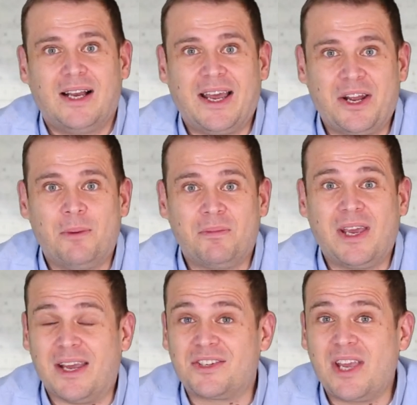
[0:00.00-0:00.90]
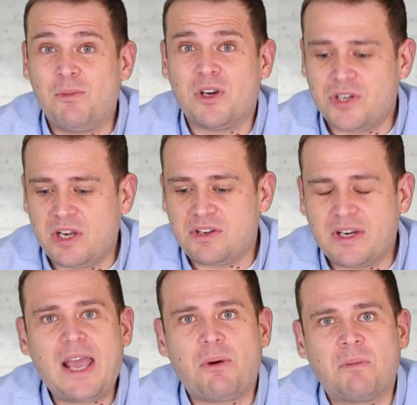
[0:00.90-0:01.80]
And yeah, it's getting worse.
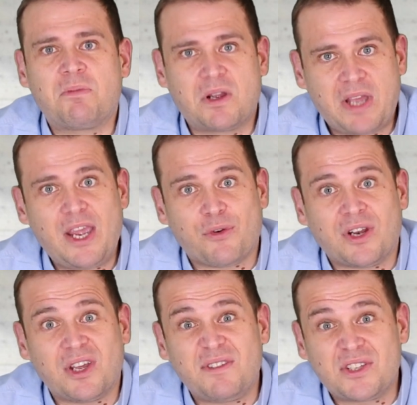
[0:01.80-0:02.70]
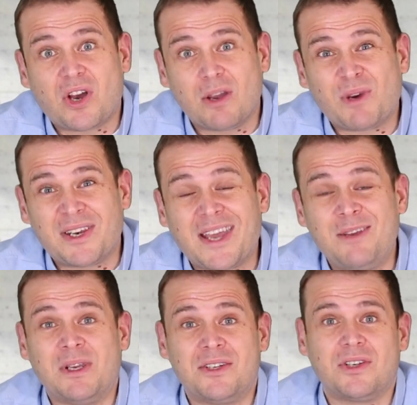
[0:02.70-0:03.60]
Now I'm hearing that if you type my
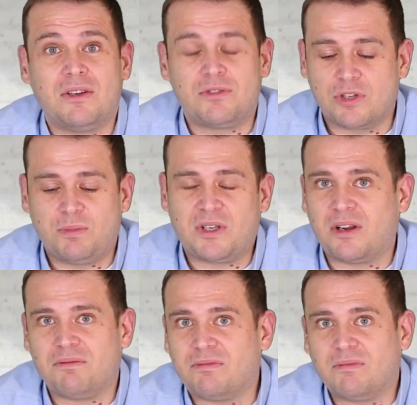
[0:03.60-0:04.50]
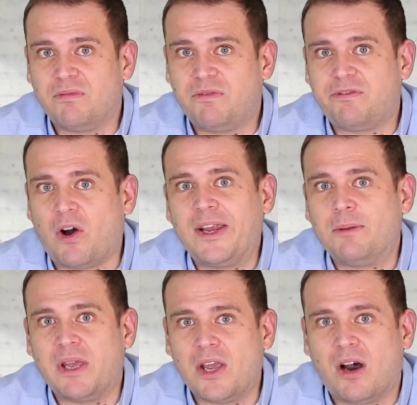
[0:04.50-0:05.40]
name into YouTube, you don't
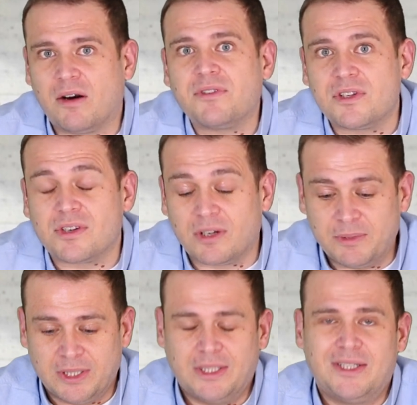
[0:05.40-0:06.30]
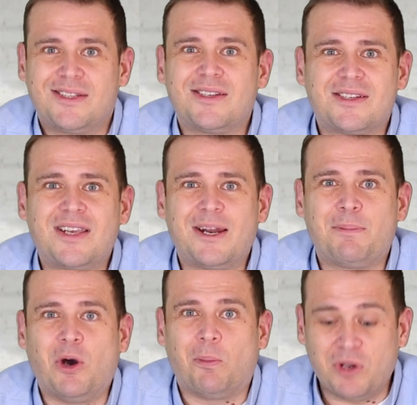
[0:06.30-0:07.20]
find me half the time. So that's getting a
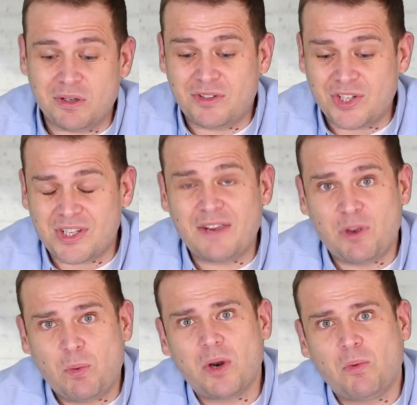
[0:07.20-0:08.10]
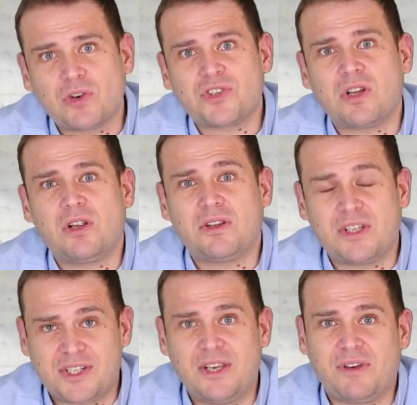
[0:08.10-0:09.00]
bit odd. But just if you want to watch
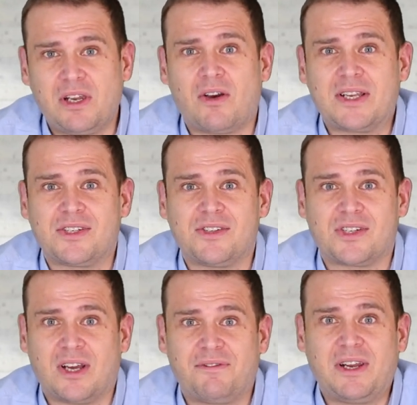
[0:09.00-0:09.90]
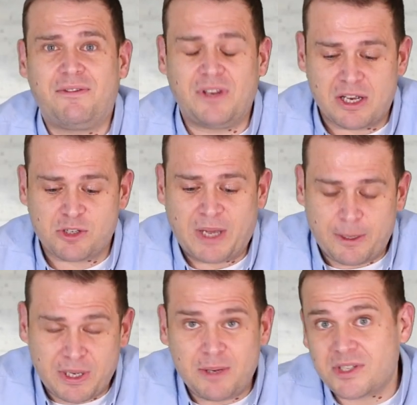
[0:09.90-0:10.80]
the TV license stuff, any videos
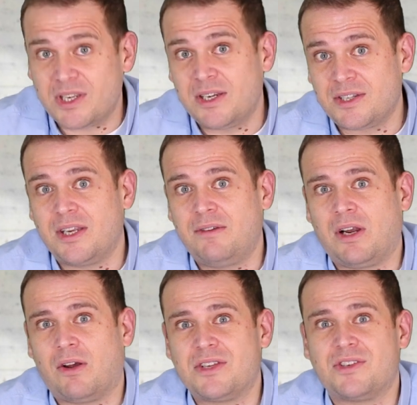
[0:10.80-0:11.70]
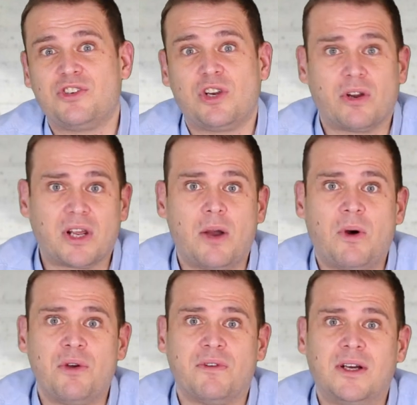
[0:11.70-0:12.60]
about the BBC and the TV license, you've got to
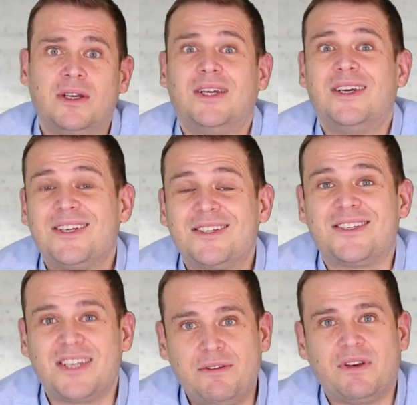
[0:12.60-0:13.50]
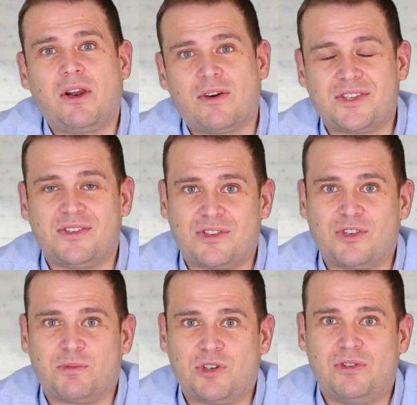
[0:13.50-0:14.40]
go over to TV License
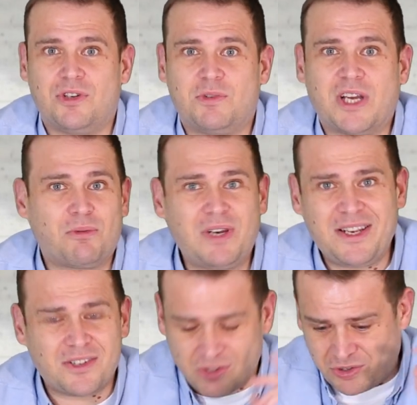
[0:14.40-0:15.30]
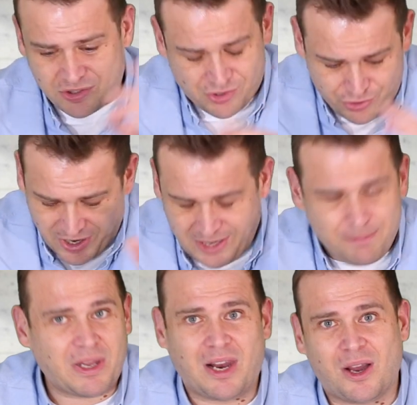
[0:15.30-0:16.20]
Stop's YouTube channel. Links on the screen
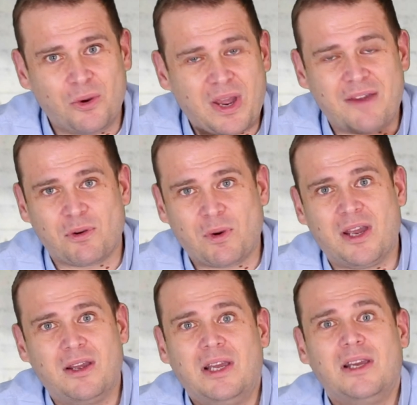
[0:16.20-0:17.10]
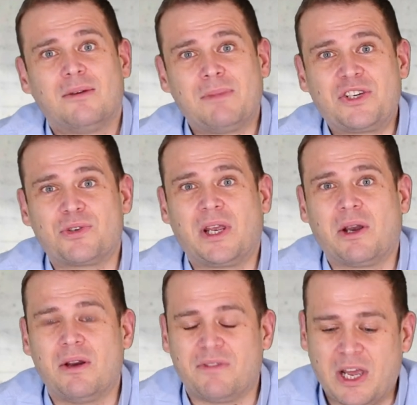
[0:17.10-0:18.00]
below, everywhere. Make sure you
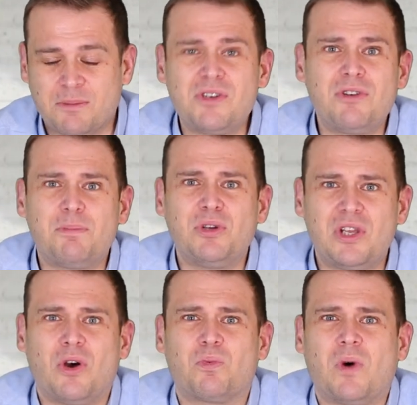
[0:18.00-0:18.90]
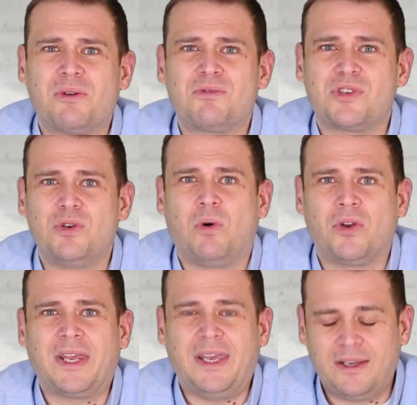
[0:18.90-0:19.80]
go over there. I'm still going to put the odd one or two
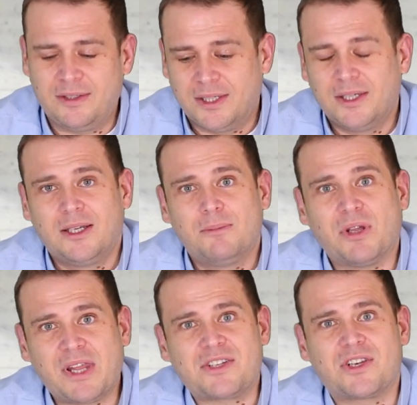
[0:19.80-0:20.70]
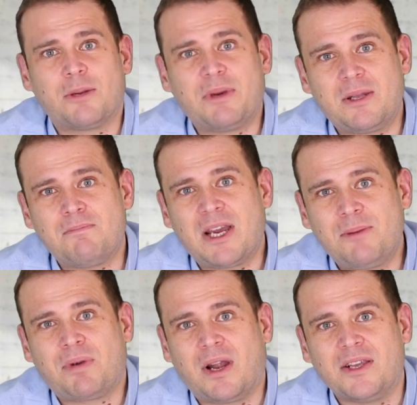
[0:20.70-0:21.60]
on here, but that's going to be the
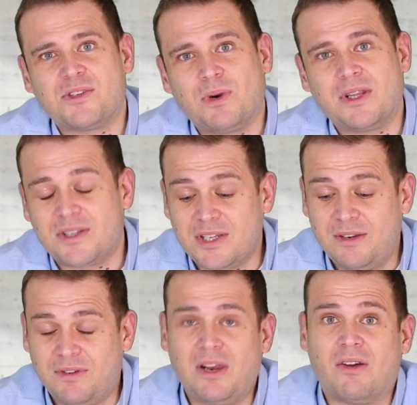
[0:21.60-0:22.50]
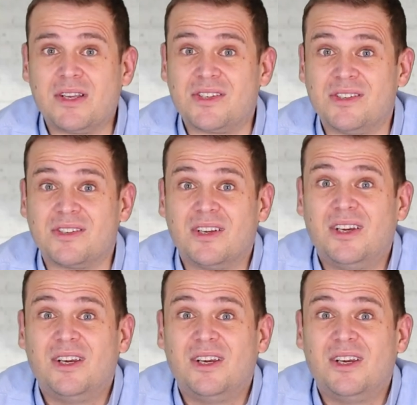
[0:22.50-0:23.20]
main place where the TV license